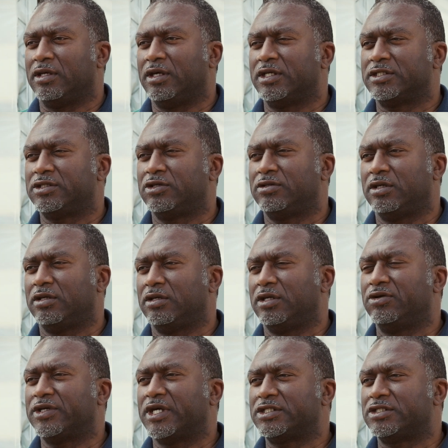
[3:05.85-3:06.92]
his
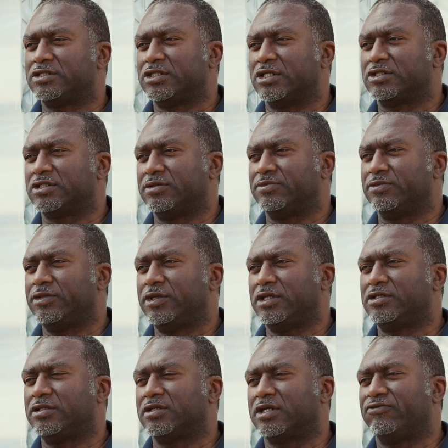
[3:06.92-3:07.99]
irrigation system,
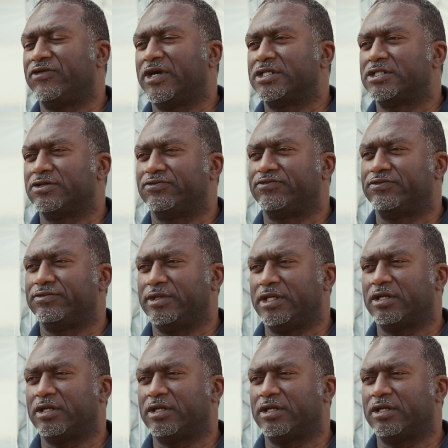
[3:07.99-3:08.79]
he took advantage of